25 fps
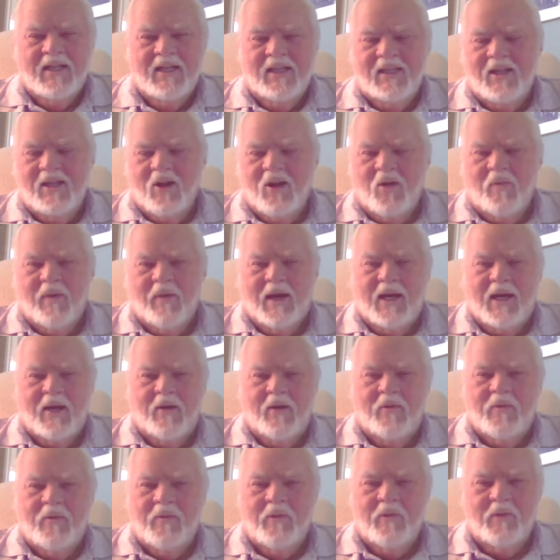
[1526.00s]

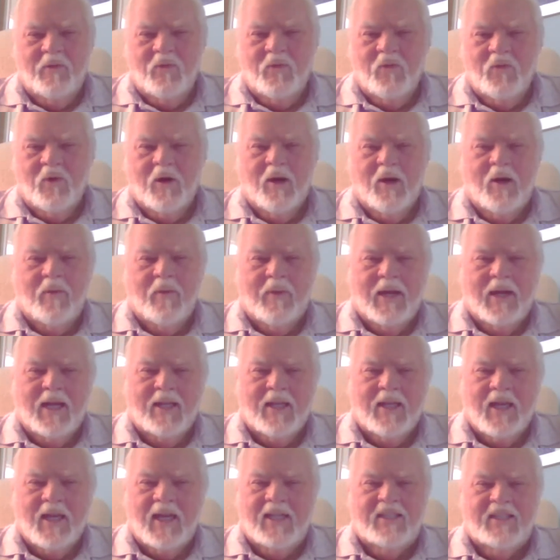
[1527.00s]
nobody worried
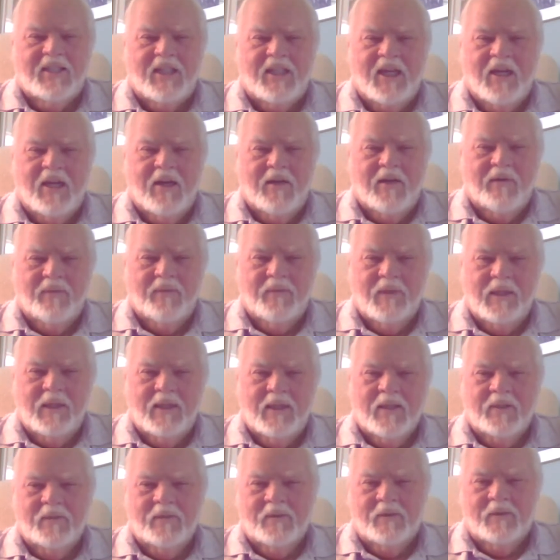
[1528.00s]
about that stuff.
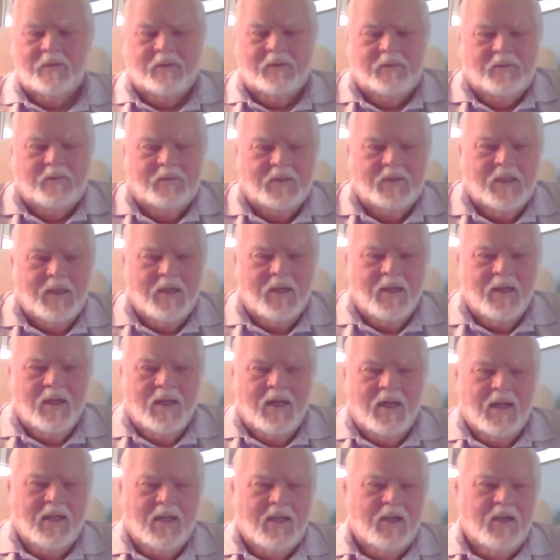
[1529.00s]
Hell,
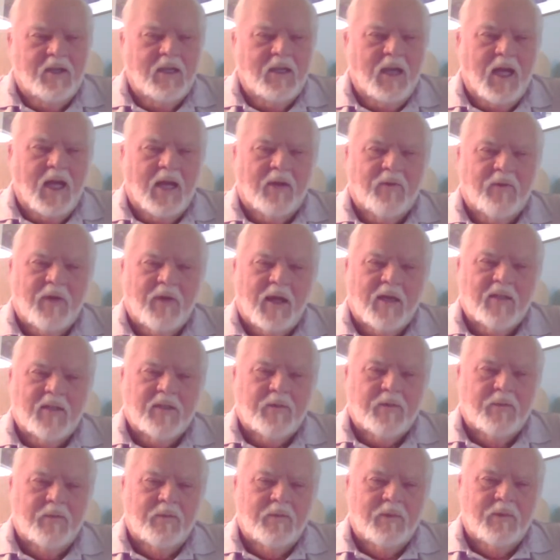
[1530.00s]
a lot of
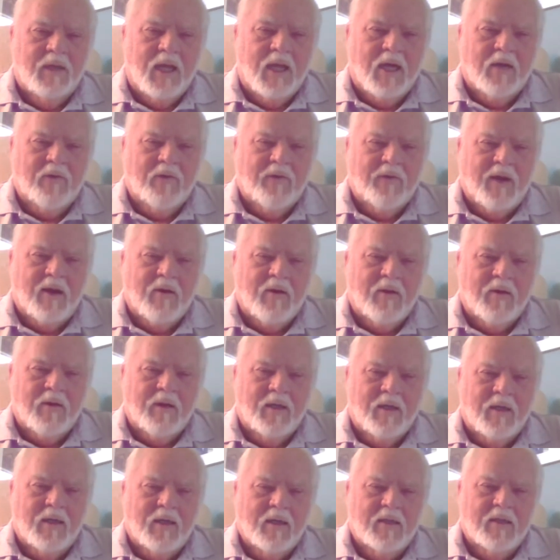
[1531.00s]

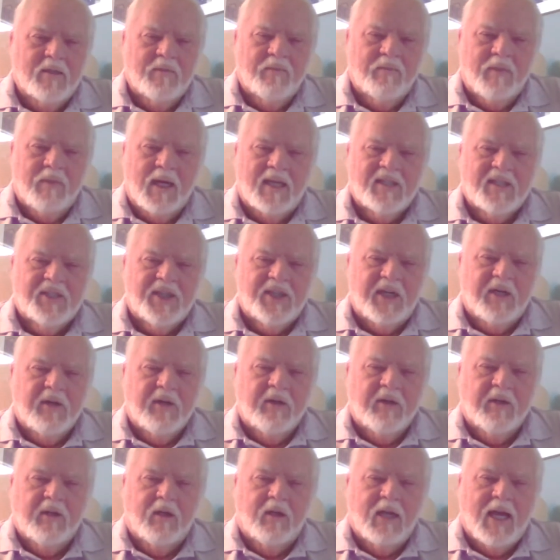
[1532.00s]
our my
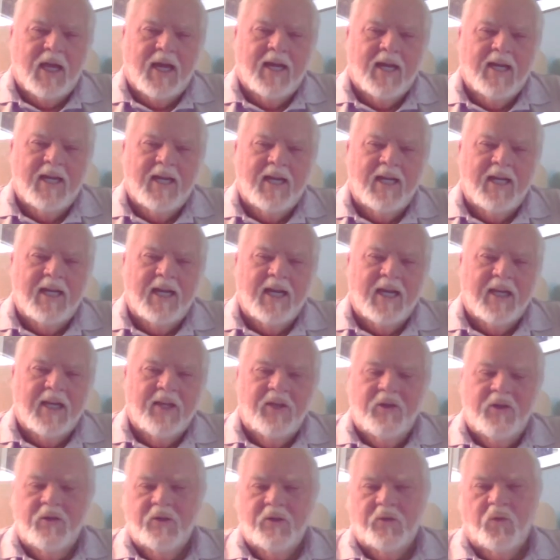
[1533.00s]
cereal I ate, I
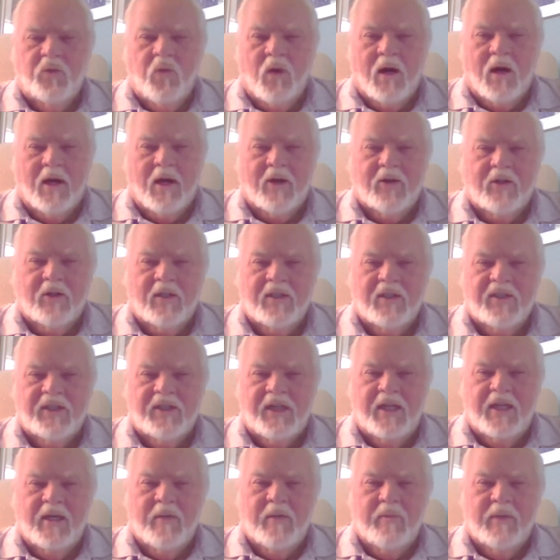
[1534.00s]
used water
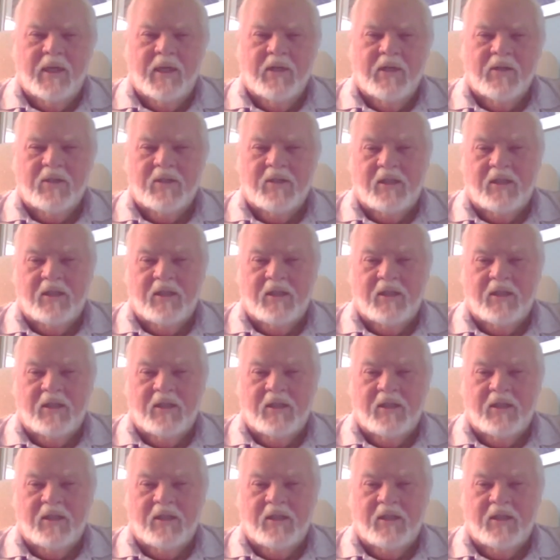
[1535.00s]
instead of milk.